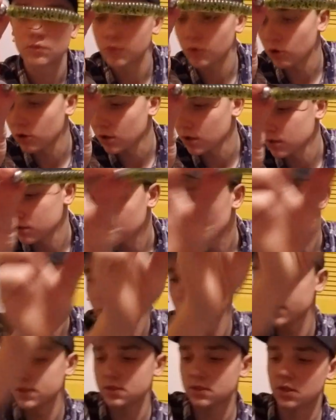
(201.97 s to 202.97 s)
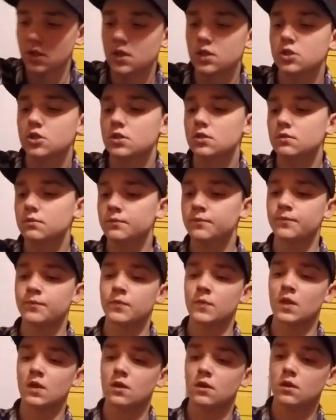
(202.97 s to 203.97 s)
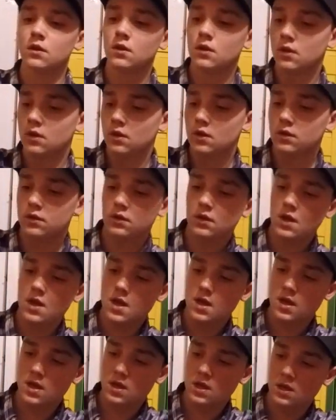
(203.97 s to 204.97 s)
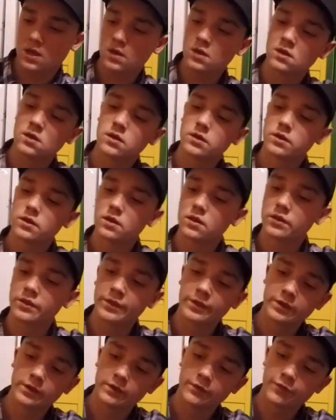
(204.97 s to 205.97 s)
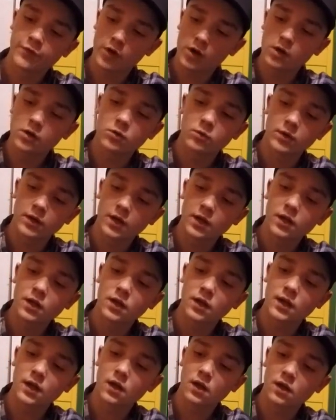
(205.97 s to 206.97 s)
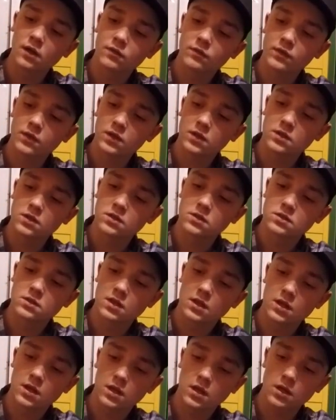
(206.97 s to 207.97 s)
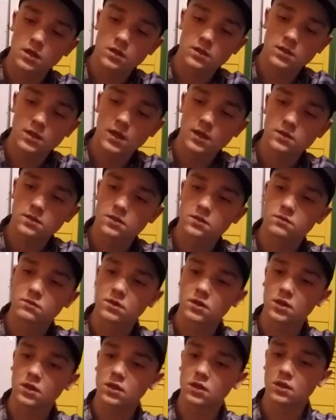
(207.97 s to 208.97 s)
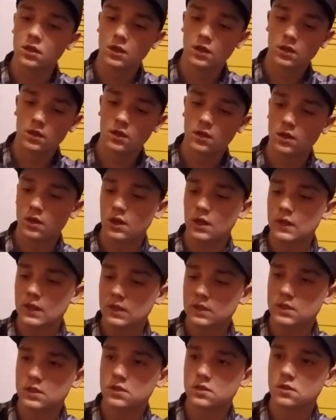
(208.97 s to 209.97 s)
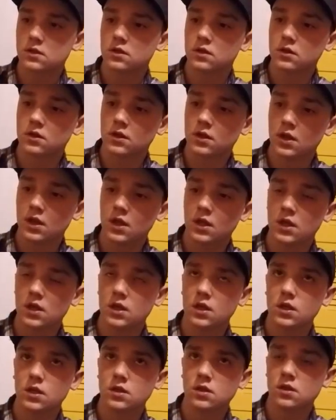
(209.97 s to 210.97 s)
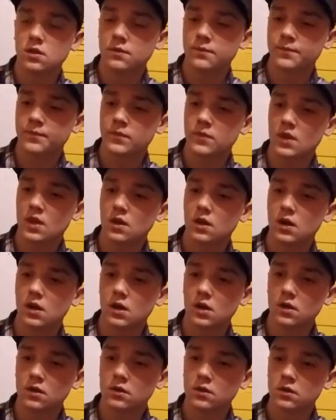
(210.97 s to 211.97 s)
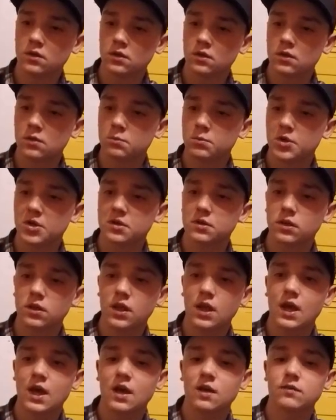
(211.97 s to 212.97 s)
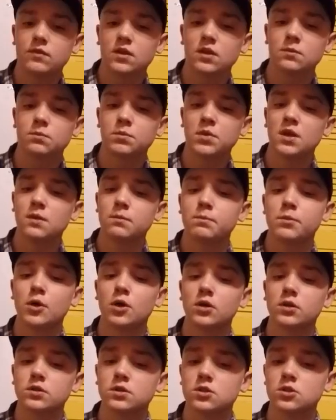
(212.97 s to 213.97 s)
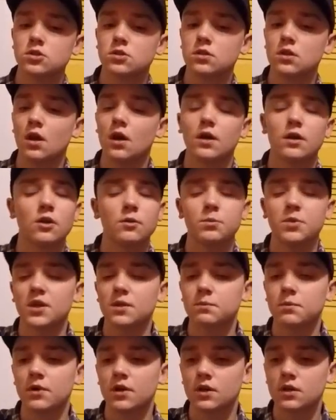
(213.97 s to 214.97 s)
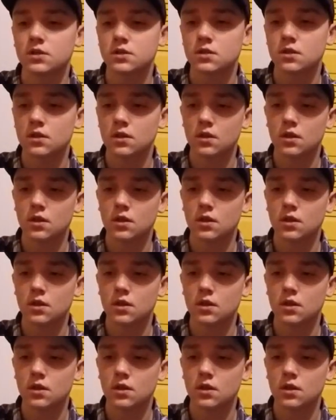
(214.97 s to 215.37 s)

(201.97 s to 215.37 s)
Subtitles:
Pretty nice little presentation. And the final way I have is a Texas rig, and this is on a Berkeley Havoc Pit Boss, not Pit Boss,